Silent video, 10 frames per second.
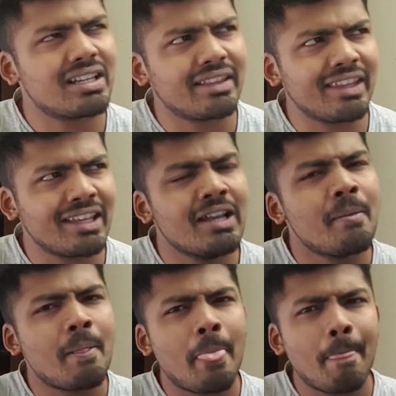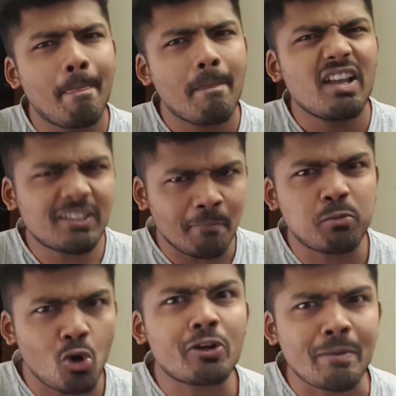I think, it's a
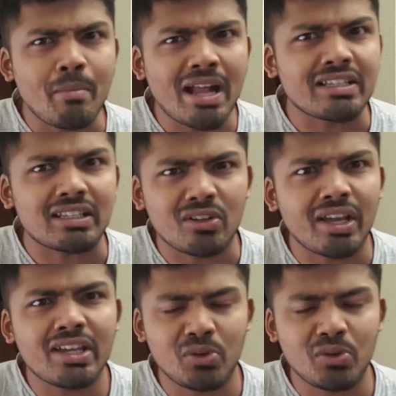broken magic, okay?